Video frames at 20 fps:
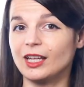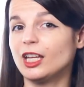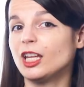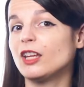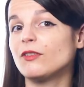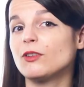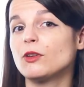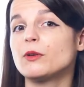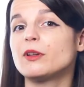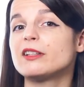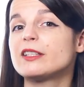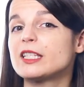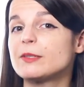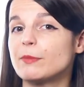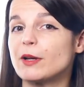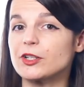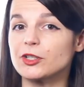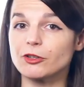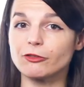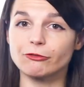If you need
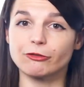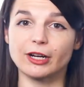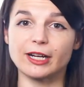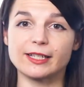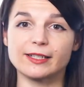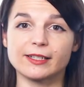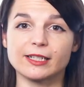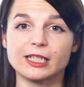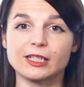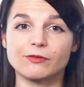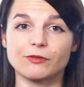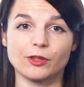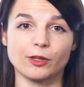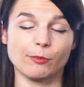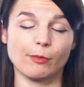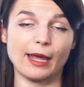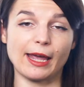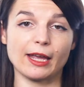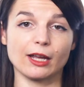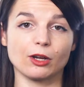special phrases for the
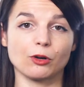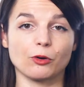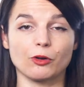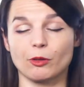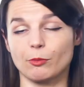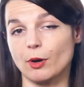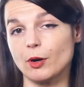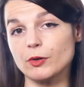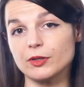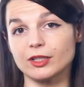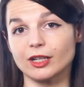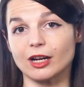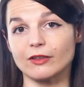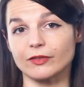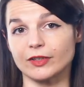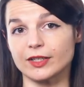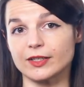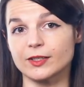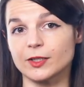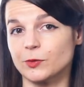bank or the post
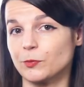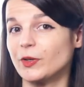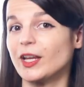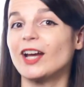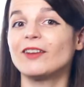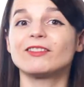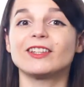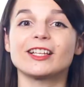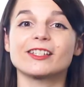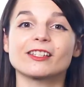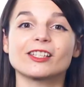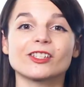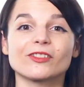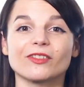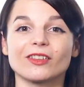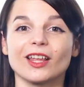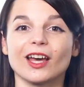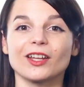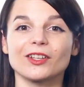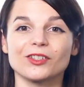office, we have lessons
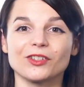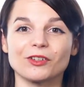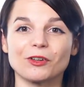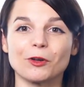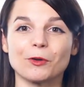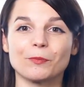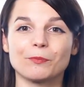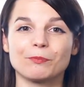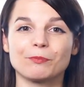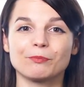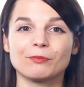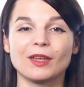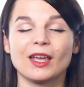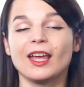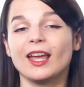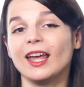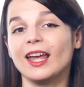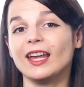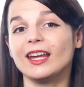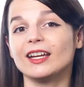for that too.
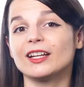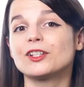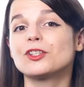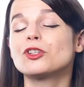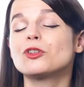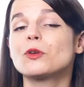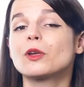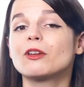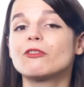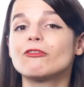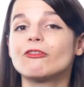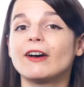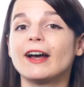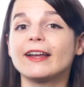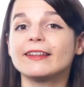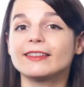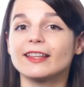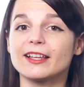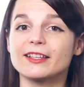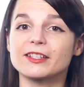And you can
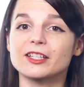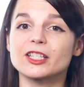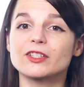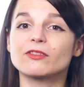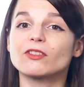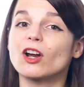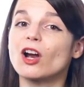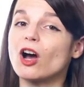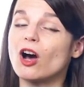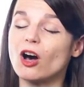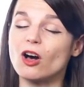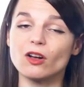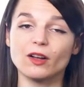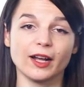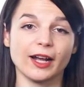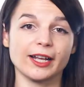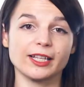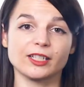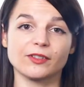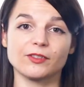find lessons for all
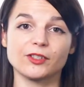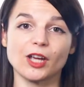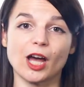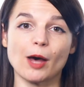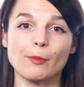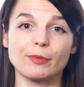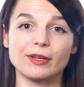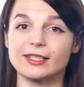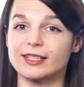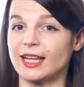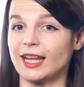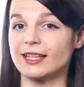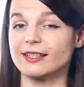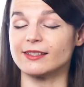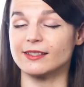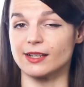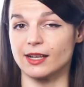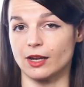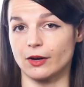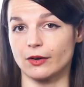kinds of topics and
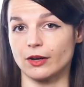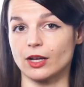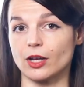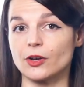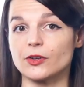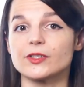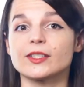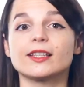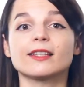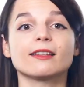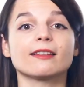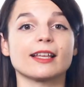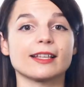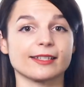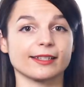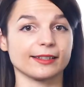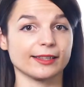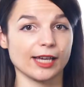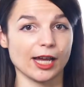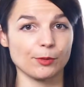scenarios in the
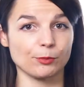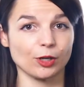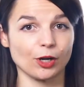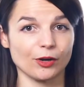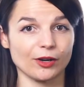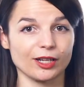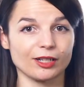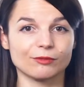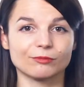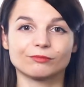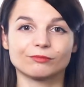lesson library.